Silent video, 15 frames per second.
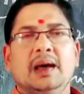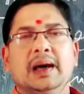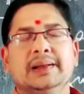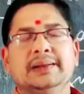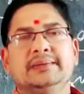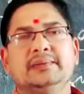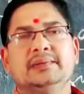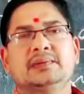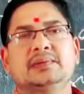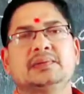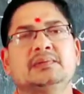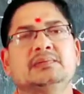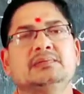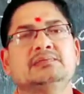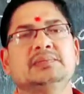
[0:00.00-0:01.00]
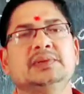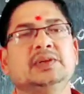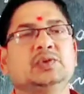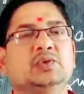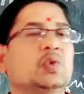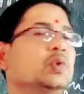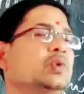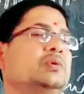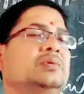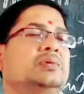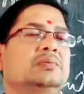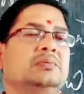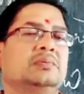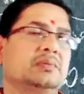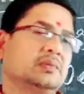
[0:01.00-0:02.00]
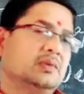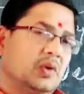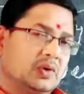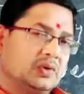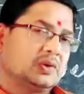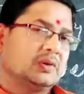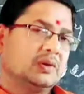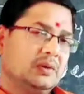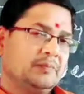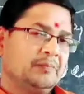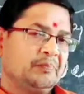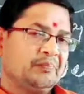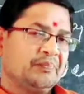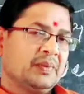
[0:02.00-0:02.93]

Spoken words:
and he told the author